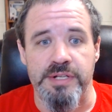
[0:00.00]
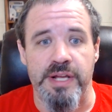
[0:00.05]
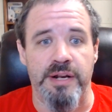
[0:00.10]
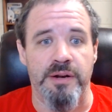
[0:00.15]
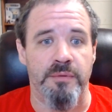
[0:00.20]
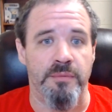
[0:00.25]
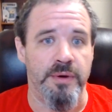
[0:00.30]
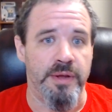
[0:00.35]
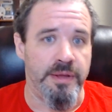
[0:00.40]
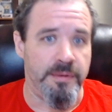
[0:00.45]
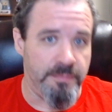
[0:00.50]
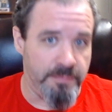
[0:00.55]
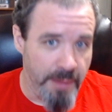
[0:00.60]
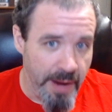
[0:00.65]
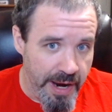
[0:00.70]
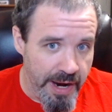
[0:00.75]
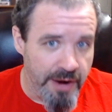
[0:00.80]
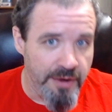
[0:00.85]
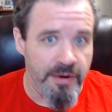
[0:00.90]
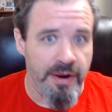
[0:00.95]
and
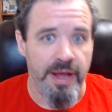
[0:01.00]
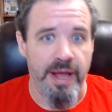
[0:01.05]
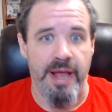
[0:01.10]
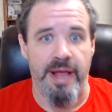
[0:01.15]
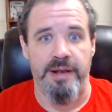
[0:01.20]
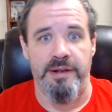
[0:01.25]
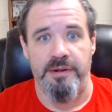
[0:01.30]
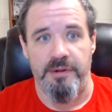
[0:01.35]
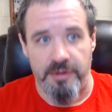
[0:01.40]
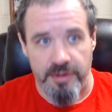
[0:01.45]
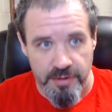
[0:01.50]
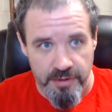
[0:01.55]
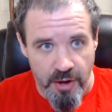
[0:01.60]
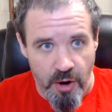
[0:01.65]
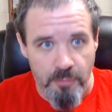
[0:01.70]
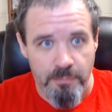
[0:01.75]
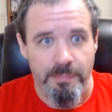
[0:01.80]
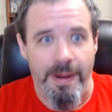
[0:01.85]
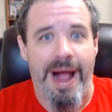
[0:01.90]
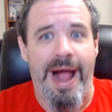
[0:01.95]
repair it and
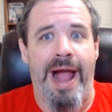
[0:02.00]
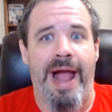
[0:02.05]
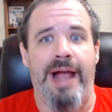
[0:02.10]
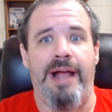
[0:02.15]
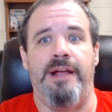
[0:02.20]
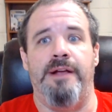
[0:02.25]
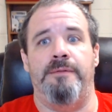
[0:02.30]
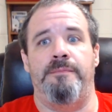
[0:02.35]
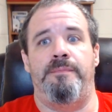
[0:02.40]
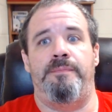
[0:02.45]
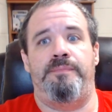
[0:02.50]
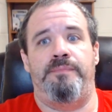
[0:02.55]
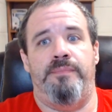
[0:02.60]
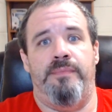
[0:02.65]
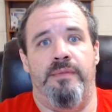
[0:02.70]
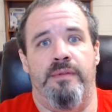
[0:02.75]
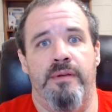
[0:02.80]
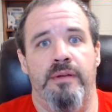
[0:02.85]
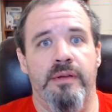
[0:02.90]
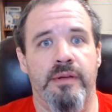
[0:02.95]
go back.
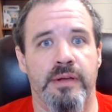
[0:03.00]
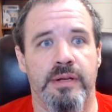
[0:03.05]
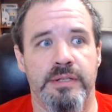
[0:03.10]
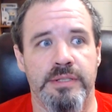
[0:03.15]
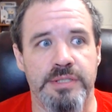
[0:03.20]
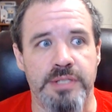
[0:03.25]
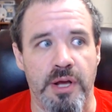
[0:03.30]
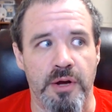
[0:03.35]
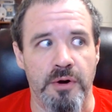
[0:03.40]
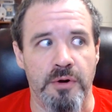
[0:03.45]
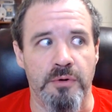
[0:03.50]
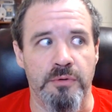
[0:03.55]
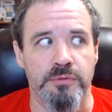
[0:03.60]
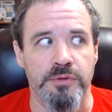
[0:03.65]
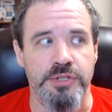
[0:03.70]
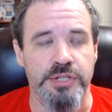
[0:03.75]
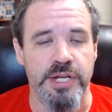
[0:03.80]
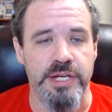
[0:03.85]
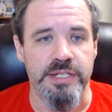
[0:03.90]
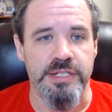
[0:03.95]
So
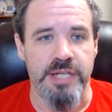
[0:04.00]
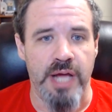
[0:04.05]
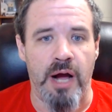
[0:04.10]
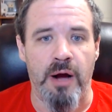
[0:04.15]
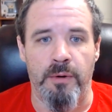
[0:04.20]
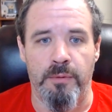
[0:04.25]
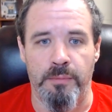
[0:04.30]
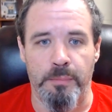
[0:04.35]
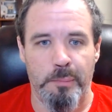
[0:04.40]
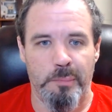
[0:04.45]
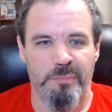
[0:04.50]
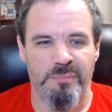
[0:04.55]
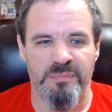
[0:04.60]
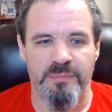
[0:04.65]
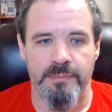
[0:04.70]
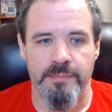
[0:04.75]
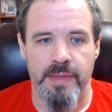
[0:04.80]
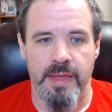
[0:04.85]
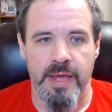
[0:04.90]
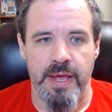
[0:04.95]
she's gone.
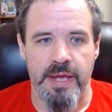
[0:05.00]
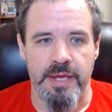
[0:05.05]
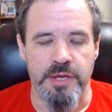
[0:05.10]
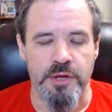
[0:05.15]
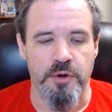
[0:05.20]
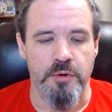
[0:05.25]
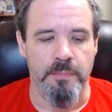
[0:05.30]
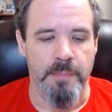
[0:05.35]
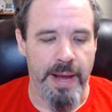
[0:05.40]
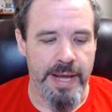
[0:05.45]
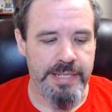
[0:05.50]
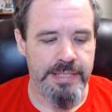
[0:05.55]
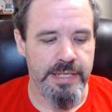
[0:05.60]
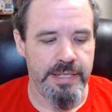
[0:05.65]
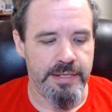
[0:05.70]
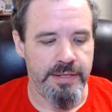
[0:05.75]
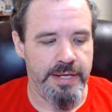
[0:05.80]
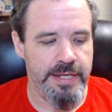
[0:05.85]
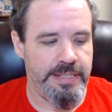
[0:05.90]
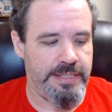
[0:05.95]
You
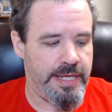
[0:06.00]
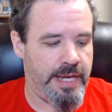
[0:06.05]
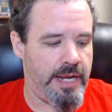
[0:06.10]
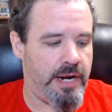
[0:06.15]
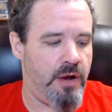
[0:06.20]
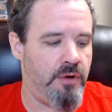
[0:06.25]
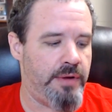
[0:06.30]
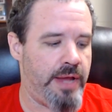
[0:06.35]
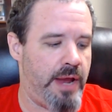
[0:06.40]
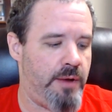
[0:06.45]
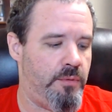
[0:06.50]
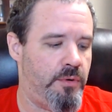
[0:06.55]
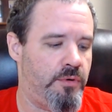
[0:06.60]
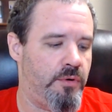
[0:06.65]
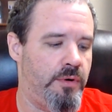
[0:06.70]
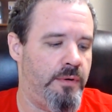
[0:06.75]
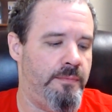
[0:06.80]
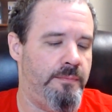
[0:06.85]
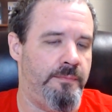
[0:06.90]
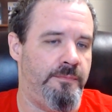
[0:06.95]
basically said, okay, we're
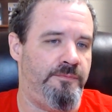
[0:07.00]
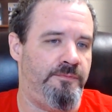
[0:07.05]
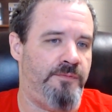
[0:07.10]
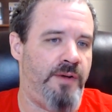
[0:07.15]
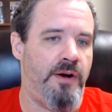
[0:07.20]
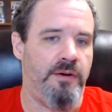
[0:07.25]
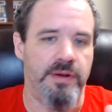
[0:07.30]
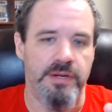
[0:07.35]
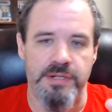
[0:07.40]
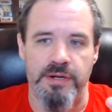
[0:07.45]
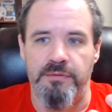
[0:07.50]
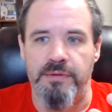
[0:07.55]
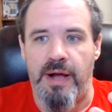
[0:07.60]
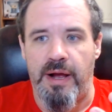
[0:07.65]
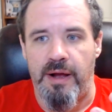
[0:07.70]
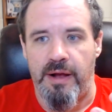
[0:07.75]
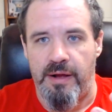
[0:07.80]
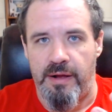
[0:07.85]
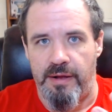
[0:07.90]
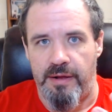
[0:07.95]
going to focus on
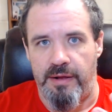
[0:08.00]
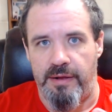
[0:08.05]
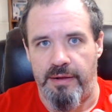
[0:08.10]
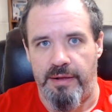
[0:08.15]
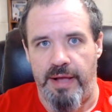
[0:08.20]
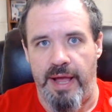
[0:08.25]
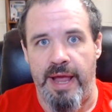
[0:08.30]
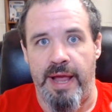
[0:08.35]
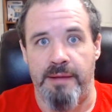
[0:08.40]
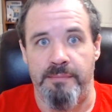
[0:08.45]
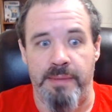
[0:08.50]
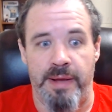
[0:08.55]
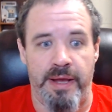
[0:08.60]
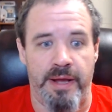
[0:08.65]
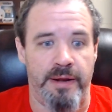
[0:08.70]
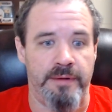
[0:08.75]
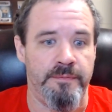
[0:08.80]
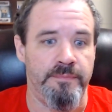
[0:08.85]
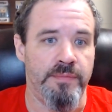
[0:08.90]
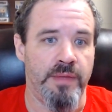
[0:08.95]

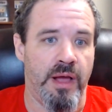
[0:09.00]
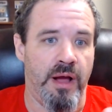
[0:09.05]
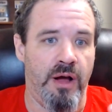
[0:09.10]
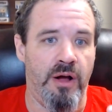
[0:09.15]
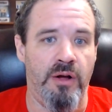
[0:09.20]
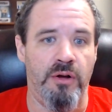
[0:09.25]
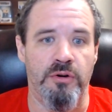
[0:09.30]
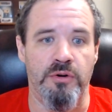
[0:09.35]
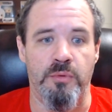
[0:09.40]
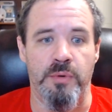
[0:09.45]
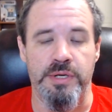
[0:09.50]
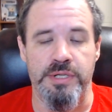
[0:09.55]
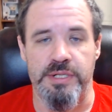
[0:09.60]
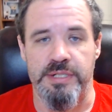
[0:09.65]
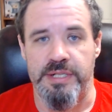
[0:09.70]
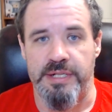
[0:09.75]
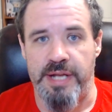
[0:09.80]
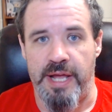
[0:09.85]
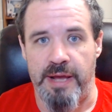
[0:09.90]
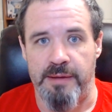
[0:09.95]
Ant-Man, Hulk, which
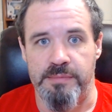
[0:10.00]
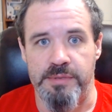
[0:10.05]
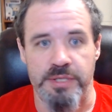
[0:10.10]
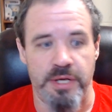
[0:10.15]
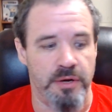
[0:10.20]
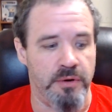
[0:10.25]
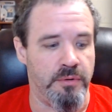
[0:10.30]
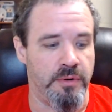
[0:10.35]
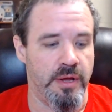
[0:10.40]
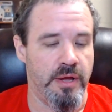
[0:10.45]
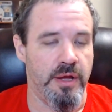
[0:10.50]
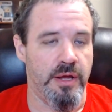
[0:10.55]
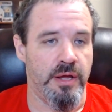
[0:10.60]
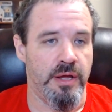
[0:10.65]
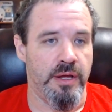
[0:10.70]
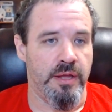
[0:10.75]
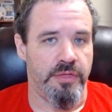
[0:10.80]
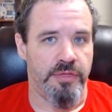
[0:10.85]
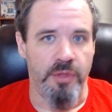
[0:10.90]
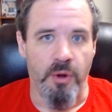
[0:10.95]
is a damn joke,
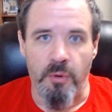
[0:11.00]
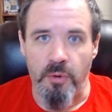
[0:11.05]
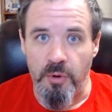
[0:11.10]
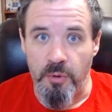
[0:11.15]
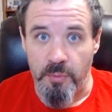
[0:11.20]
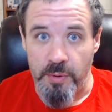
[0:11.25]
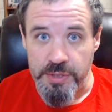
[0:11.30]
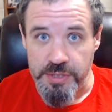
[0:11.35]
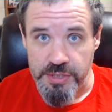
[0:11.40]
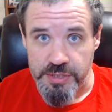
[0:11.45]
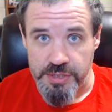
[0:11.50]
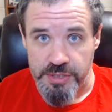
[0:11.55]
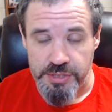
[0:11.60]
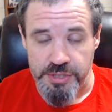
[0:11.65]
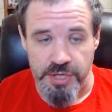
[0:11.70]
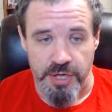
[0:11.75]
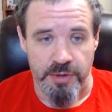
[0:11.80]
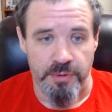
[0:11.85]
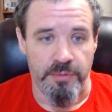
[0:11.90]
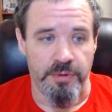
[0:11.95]
Thor, which is a
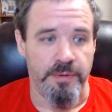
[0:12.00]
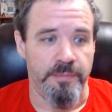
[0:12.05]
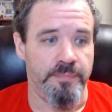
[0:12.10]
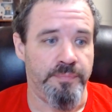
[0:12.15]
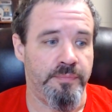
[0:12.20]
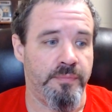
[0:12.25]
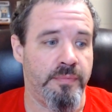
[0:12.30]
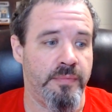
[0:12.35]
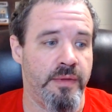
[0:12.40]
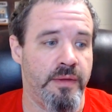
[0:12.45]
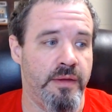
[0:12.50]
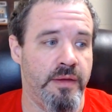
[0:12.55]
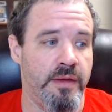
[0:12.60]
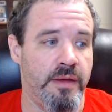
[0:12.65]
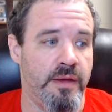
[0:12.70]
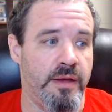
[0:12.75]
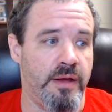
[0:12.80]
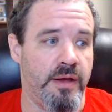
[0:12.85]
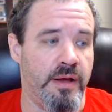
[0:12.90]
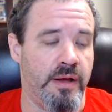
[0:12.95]
joke,
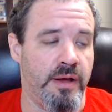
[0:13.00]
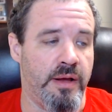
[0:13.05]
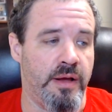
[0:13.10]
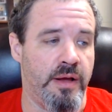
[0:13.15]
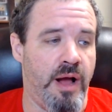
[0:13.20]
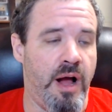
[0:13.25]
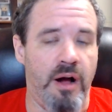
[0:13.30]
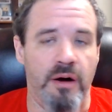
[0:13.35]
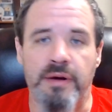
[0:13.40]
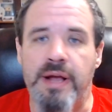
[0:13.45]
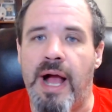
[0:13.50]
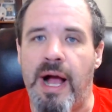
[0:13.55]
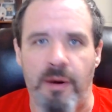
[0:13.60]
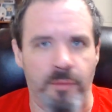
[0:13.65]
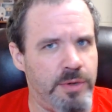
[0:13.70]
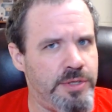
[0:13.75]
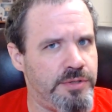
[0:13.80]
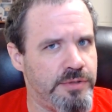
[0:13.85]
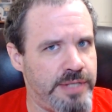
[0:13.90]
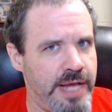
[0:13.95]
Hawkeye,
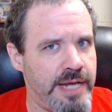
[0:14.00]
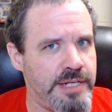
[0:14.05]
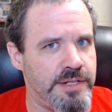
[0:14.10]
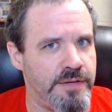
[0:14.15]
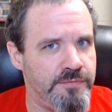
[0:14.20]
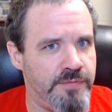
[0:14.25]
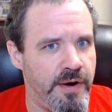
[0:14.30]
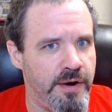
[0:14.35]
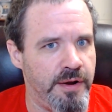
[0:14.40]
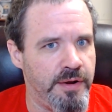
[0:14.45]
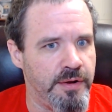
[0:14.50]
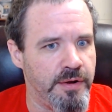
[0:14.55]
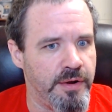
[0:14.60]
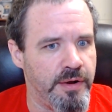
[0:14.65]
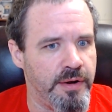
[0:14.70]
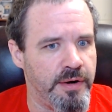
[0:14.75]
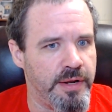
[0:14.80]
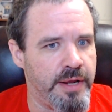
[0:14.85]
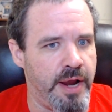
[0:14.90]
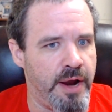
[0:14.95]
which is actually very
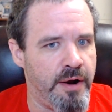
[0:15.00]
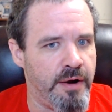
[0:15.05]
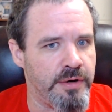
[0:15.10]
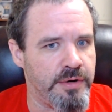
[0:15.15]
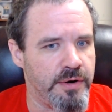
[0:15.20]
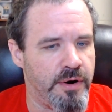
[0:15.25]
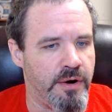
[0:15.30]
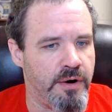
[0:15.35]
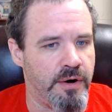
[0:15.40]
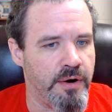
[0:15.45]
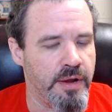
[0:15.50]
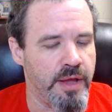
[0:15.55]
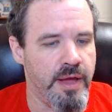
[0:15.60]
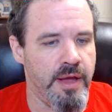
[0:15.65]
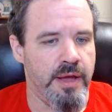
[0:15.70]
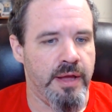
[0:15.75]
good character arc,